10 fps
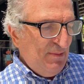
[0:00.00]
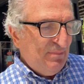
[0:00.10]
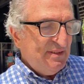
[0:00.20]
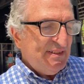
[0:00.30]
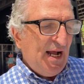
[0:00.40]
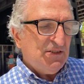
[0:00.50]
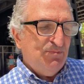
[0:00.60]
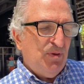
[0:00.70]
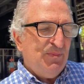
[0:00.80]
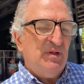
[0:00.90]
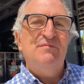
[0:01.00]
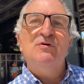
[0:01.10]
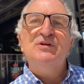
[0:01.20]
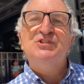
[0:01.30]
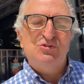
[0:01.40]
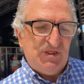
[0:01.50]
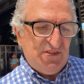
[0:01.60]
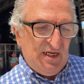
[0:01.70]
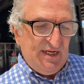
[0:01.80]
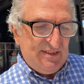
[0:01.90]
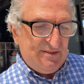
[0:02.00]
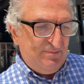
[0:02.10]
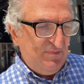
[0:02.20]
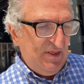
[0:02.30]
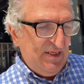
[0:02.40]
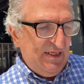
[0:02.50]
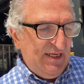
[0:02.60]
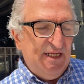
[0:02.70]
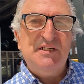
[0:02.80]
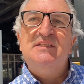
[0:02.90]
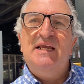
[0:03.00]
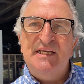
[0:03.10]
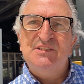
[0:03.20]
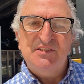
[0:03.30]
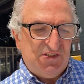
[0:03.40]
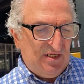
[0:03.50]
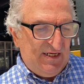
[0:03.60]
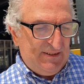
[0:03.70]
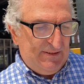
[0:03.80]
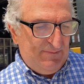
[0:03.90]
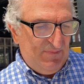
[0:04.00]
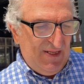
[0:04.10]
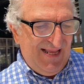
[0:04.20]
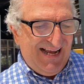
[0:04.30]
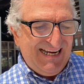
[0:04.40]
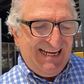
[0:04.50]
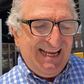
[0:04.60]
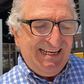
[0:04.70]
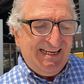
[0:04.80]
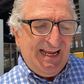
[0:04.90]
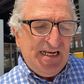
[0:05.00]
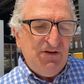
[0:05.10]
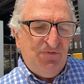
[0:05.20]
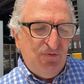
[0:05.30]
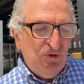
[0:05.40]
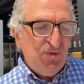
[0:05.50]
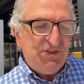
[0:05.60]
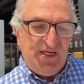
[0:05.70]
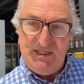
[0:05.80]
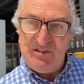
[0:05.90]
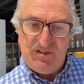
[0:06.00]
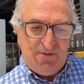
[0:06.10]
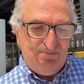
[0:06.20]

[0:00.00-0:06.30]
My doctor put me on a very strict diet. It's a tasteless diet. I can't eat any food with taste.